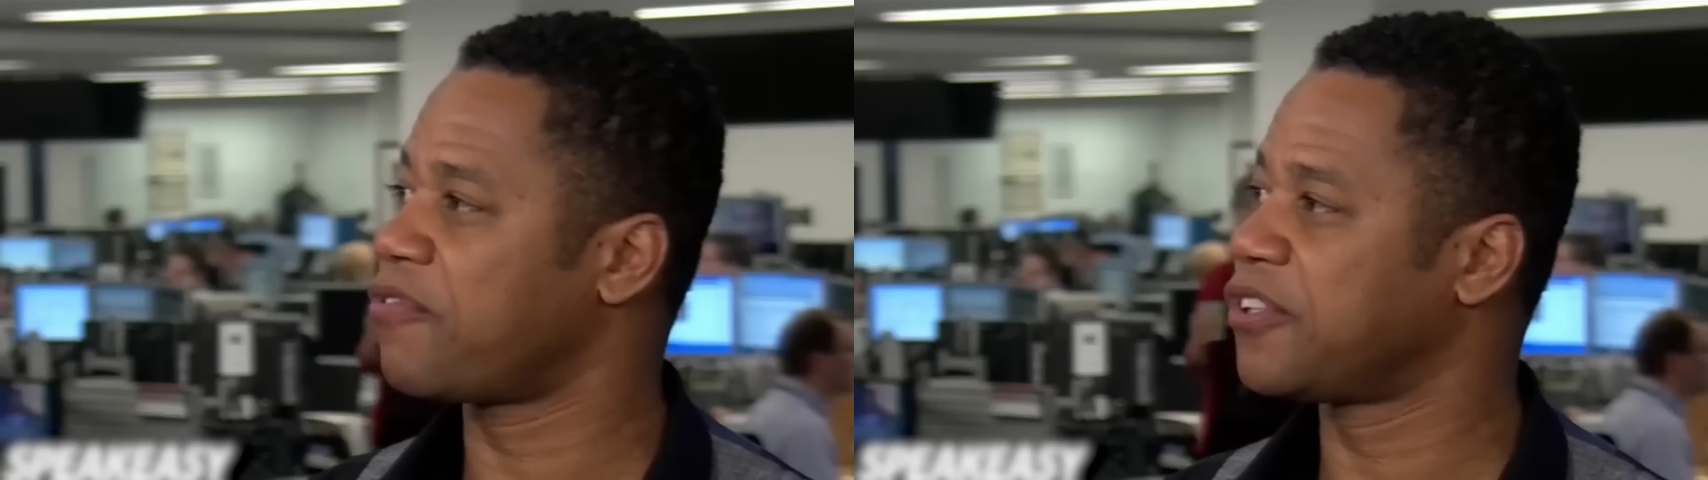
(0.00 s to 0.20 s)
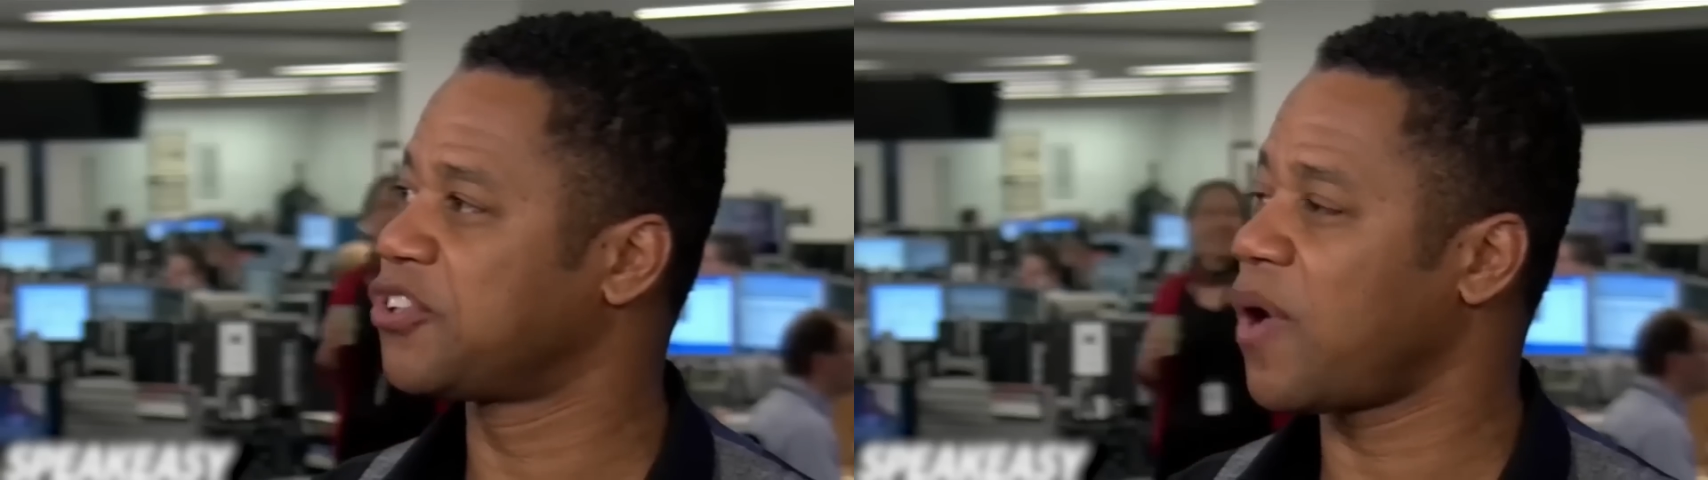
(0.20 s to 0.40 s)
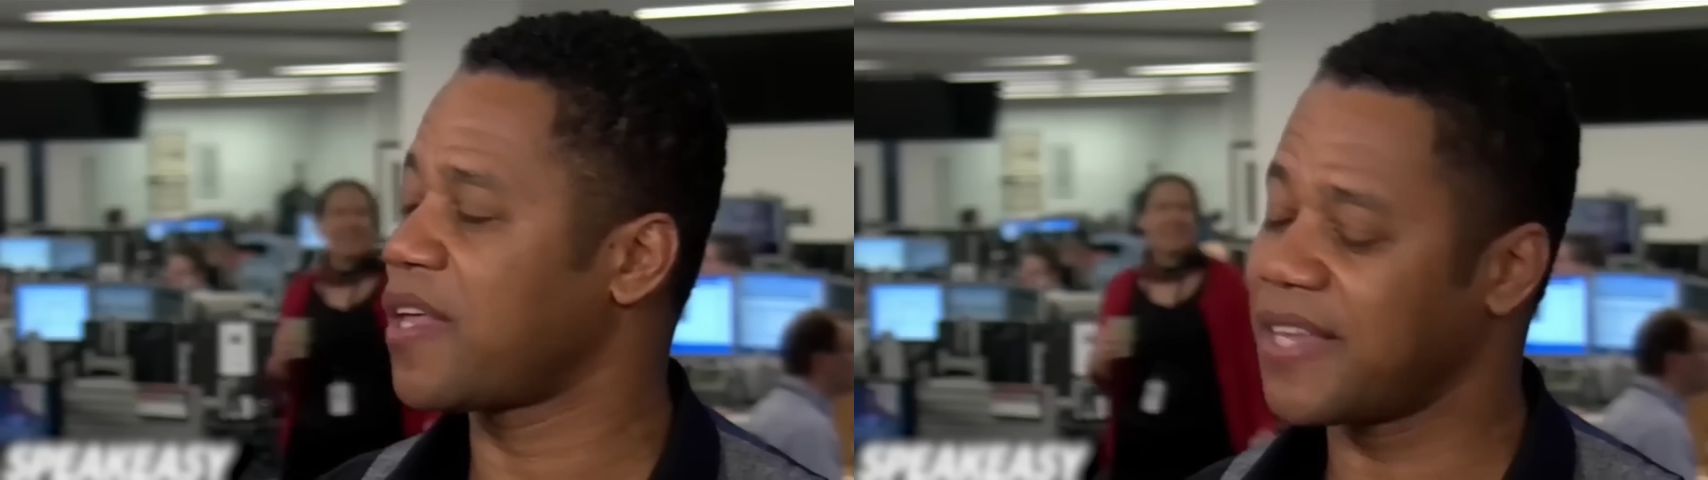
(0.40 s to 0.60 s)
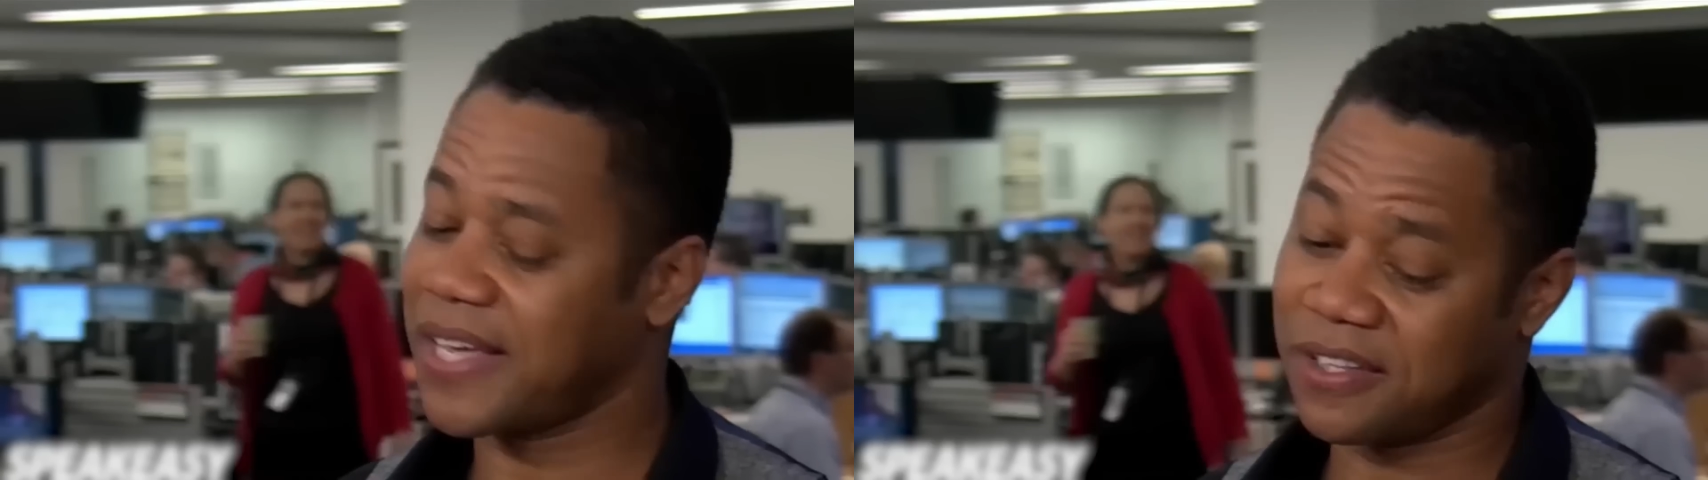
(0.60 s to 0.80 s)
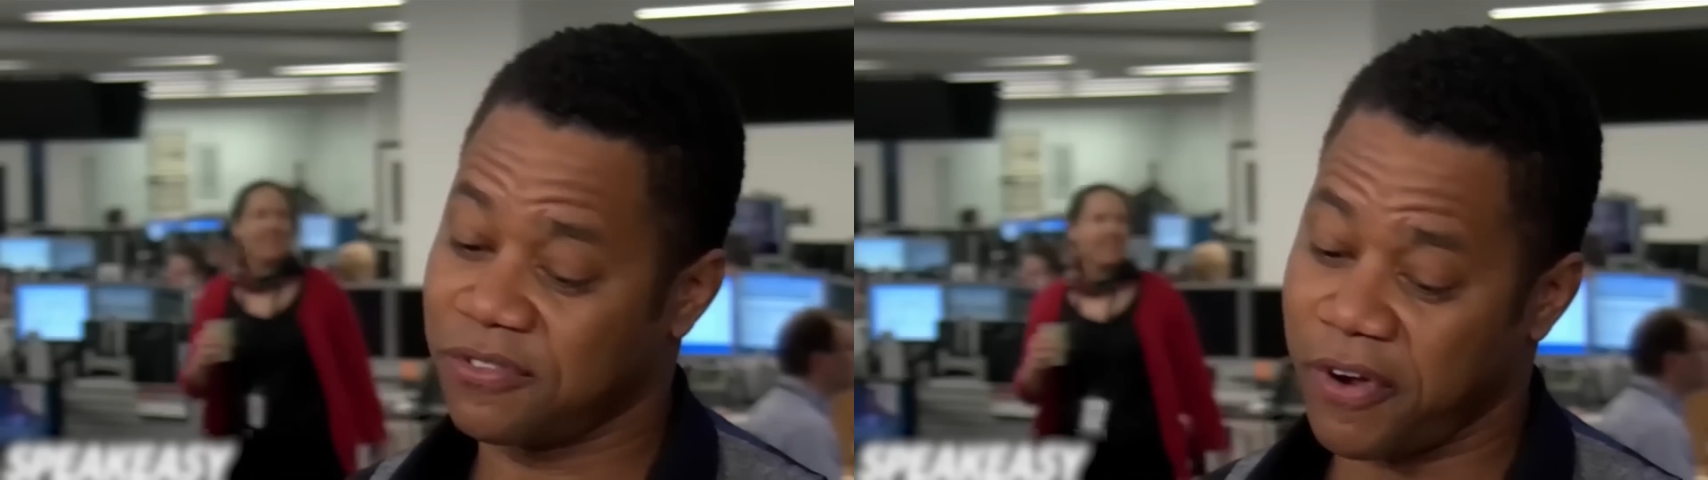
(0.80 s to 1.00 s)
making
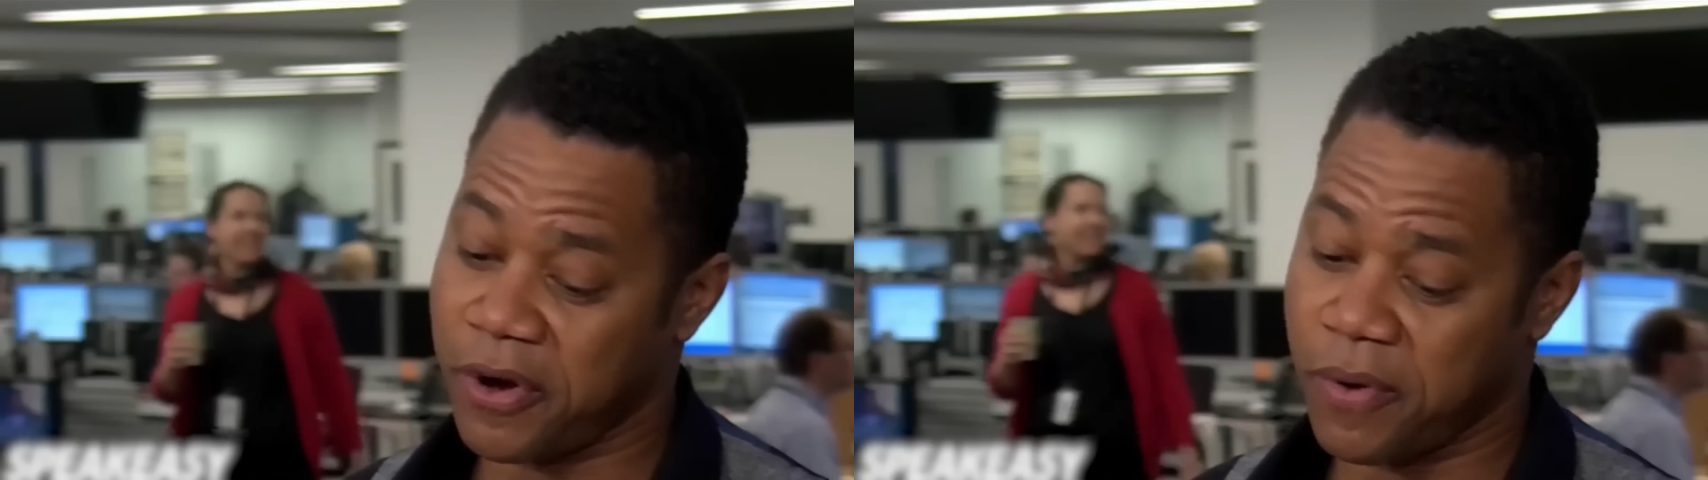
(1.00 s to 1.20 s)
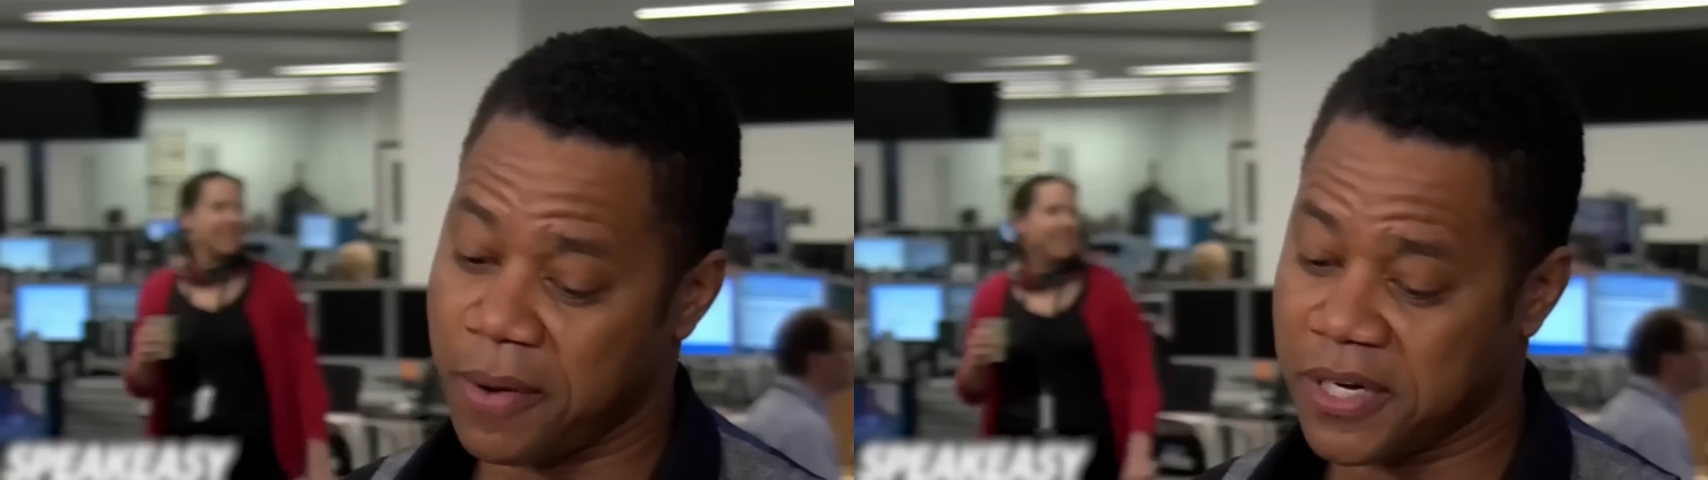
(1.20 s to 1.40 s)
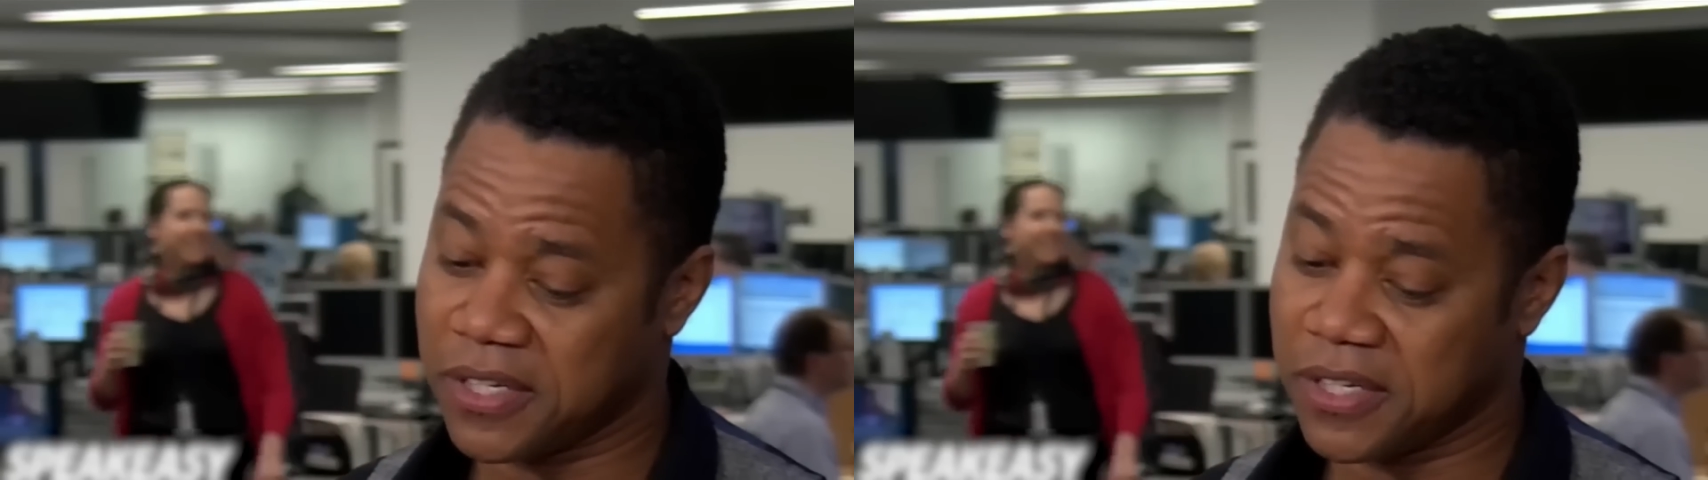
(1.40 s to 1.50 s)
appearances in